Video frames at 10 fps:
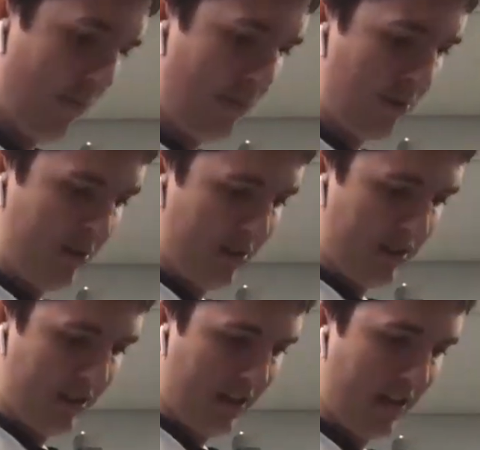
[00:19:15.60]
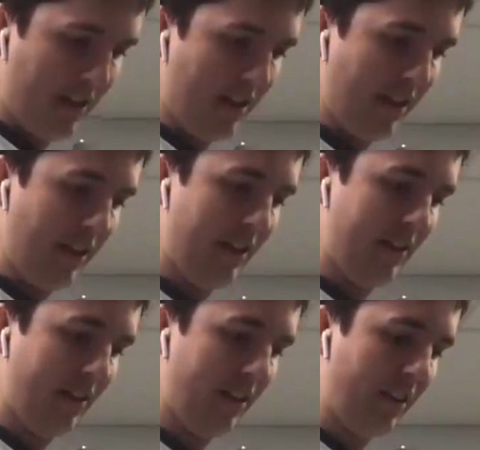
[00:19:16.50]
push that in. It's a
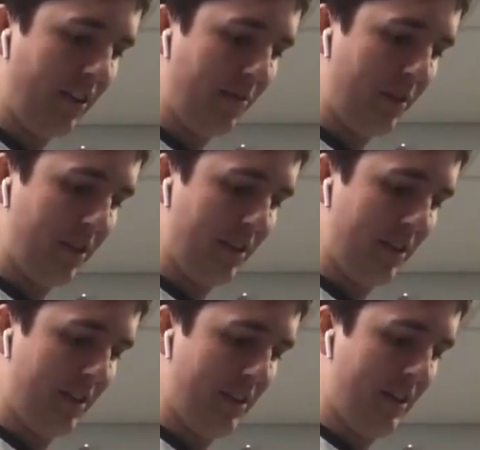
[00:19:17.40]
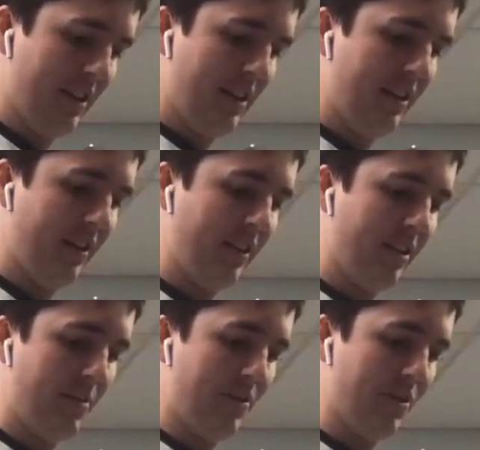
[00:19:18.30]
little bit
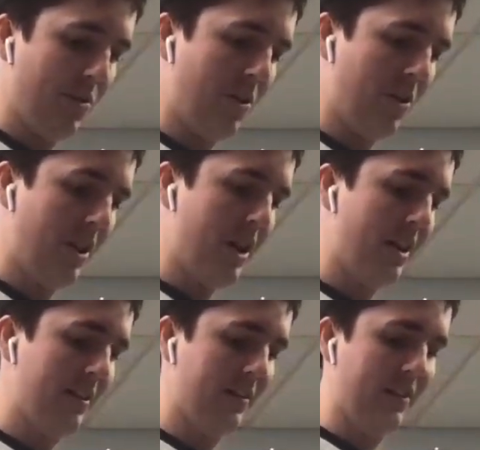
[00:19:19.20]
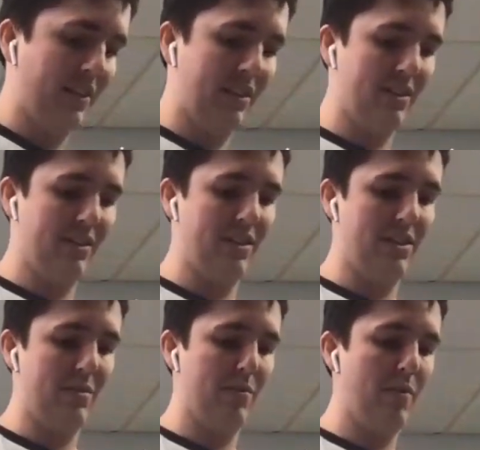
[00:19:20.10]
squirrely because the
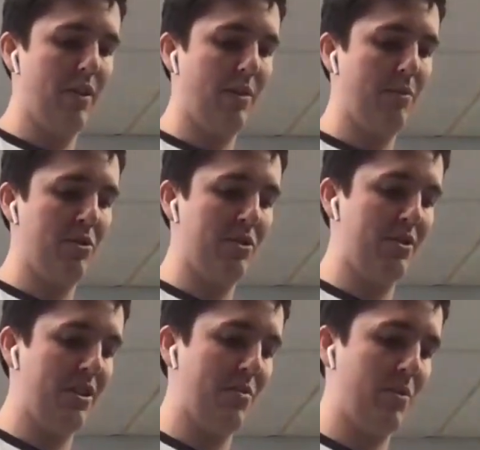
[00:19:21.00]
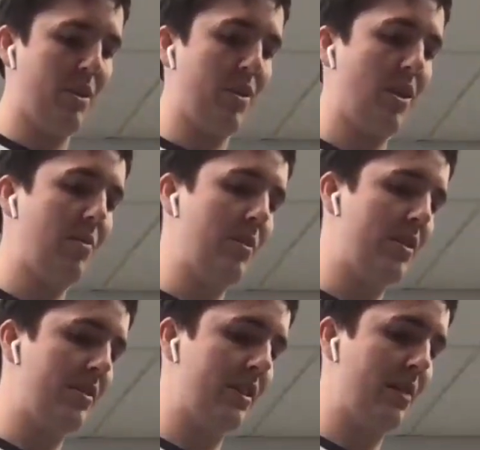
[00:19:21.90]
thing pushes down really hard, but you just got to make
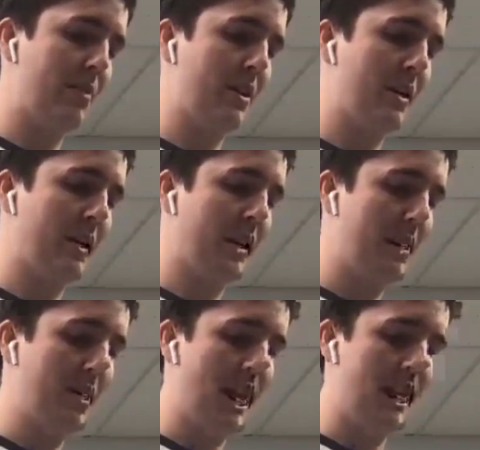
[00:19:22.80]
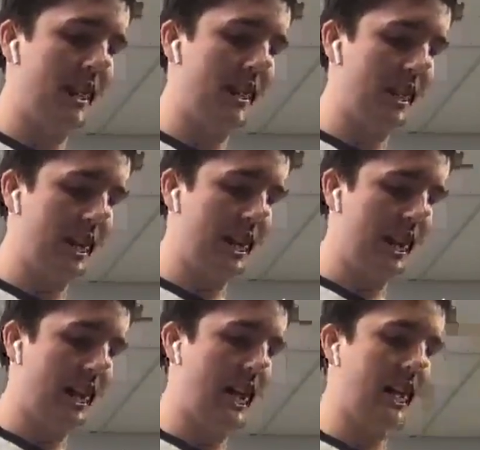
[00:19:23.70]
these pins connect
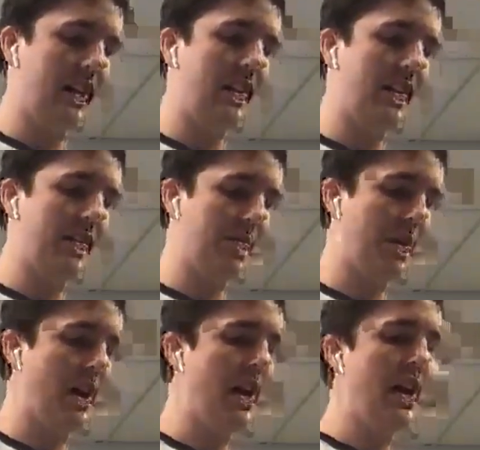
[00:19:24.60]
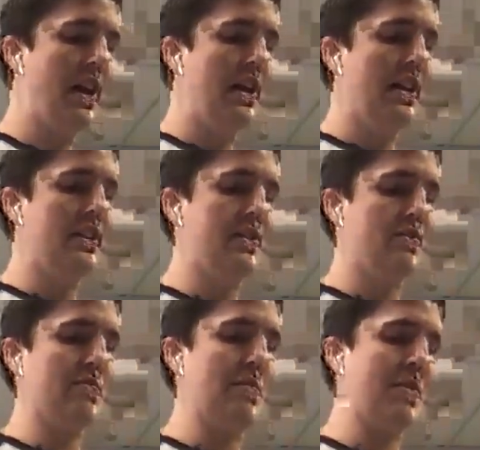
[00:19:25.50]
in this way. And just
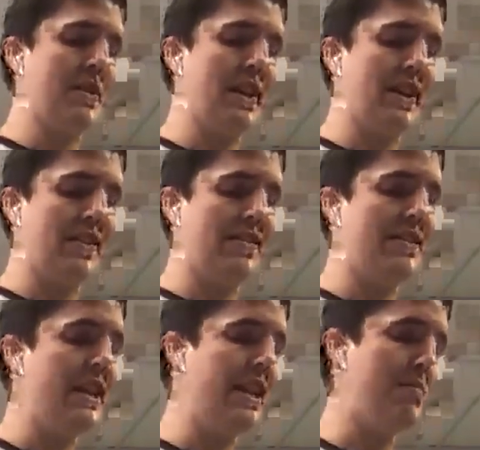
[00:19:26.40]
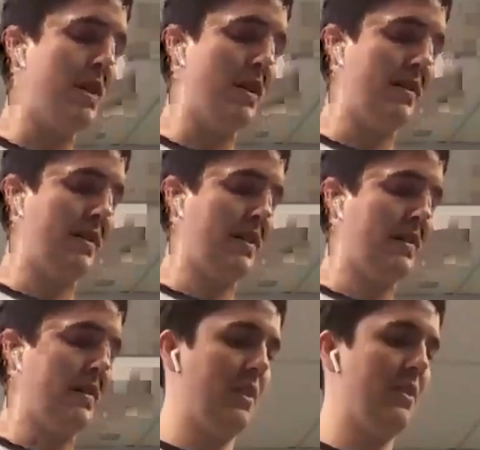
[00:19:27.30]
remember that, like, the snaky bit
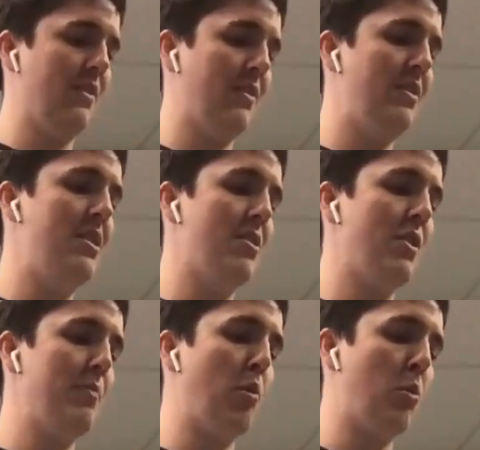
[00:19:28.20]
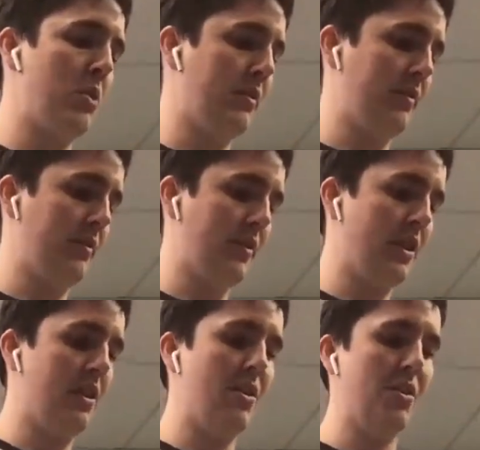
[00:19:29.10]
is near the port
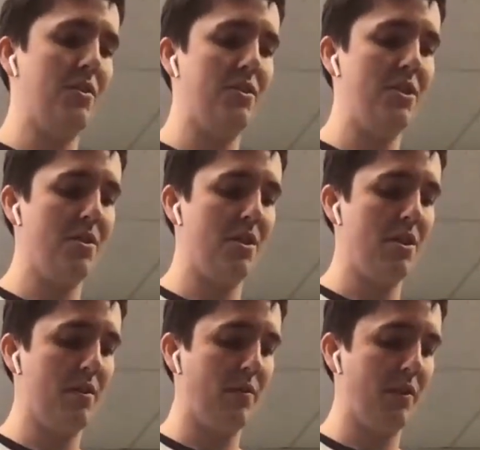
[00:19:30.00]
or is near the